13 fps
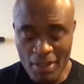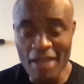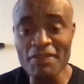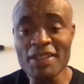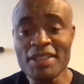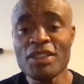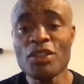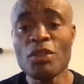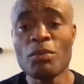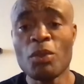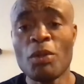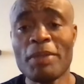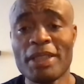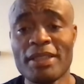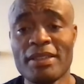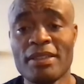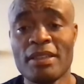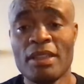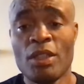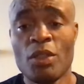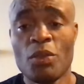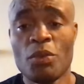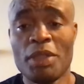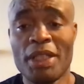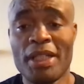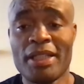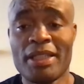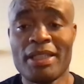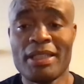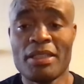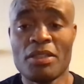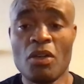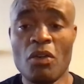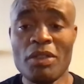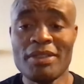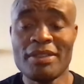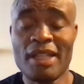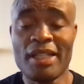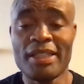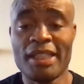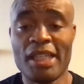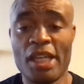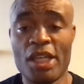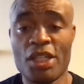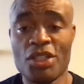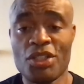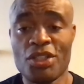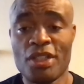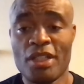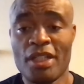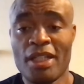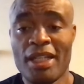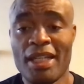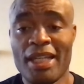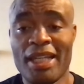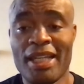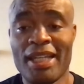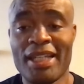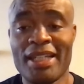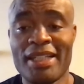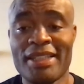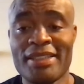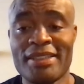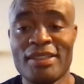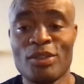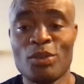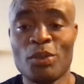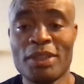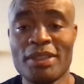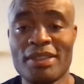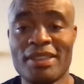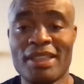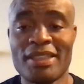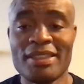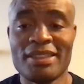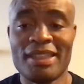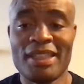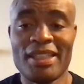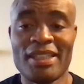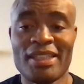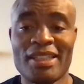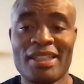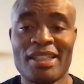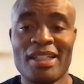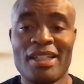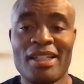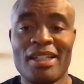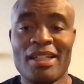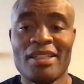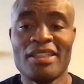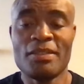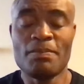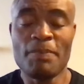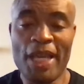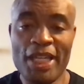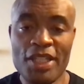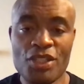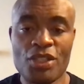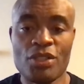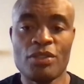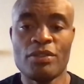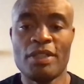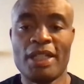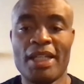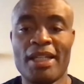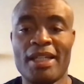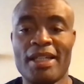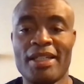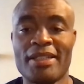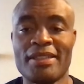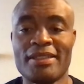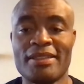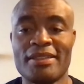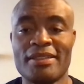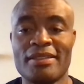every single moment when I go inside the cage and doing something special and